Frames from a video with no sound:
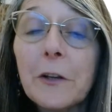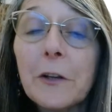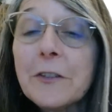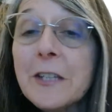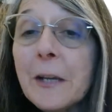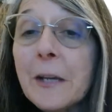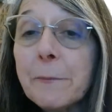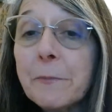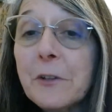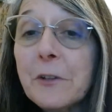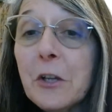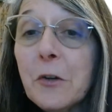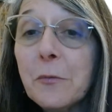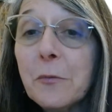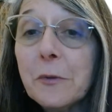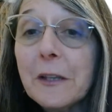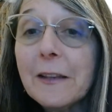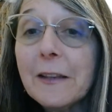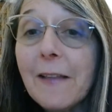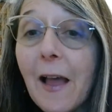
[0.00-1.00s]
tip you
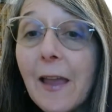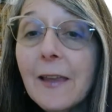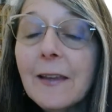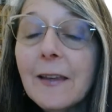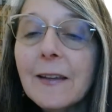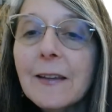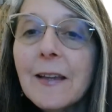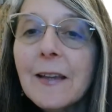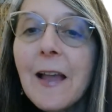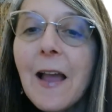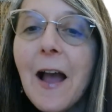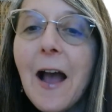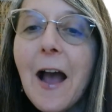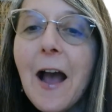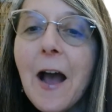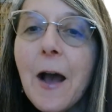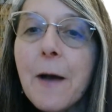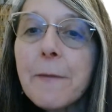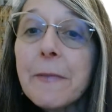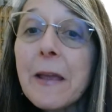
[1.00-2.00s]
really like,
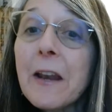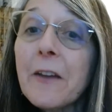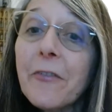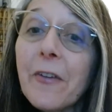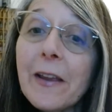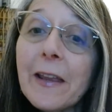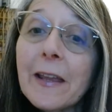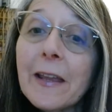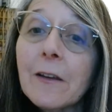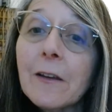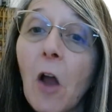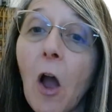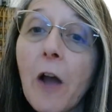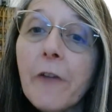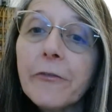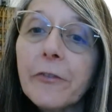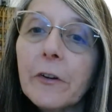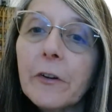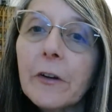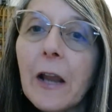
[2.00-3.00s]
and if I can
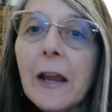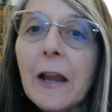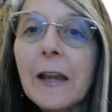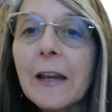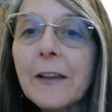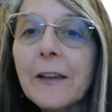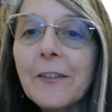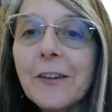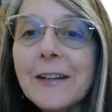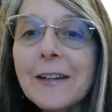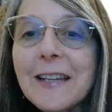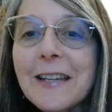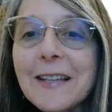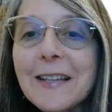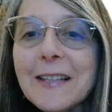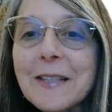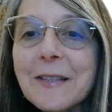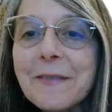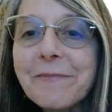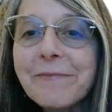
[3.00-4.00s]
offer any other
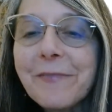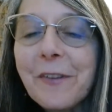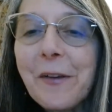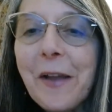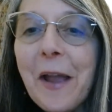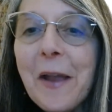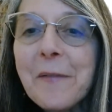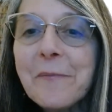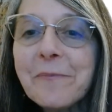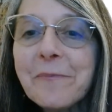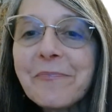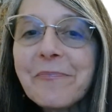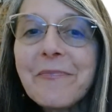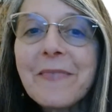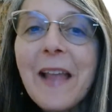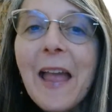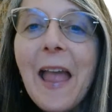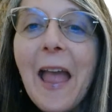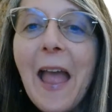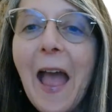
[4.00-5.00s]
ideas. Okay.
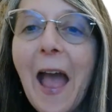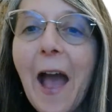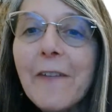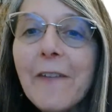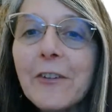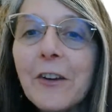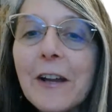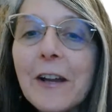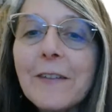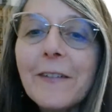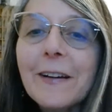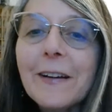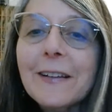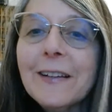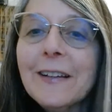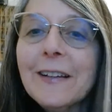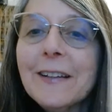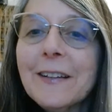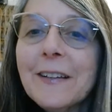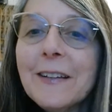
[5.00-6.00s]
Have a great
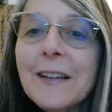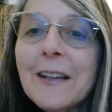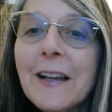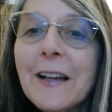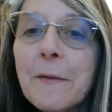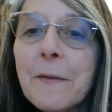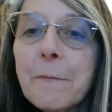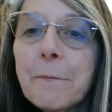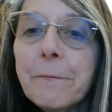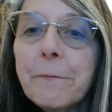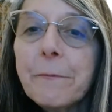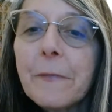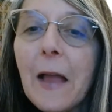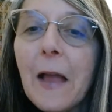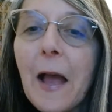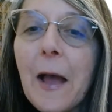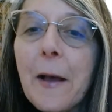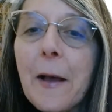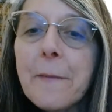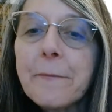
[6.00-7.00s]
one.
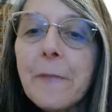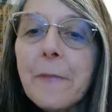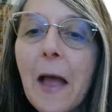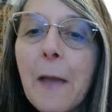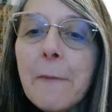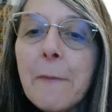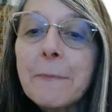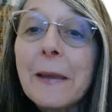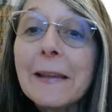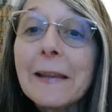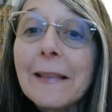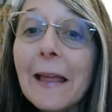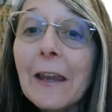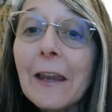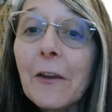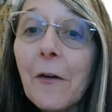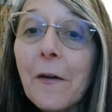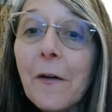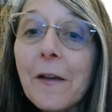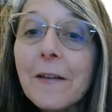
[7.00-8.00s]
I'm Pink
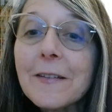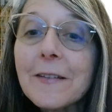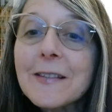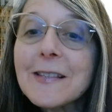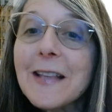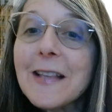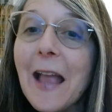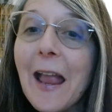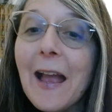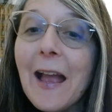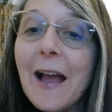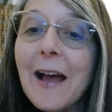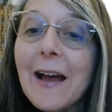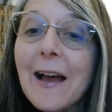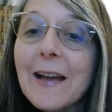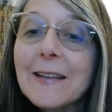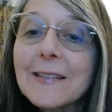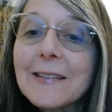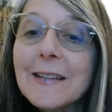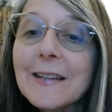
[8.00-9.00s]
Lady Oils,
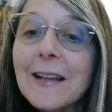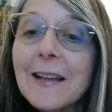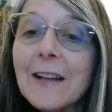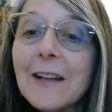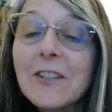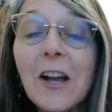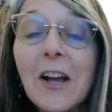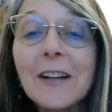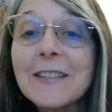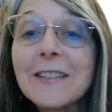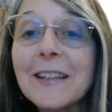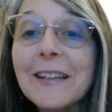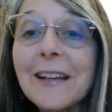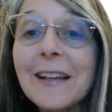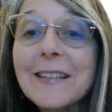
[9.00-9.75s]
and I'll talk to you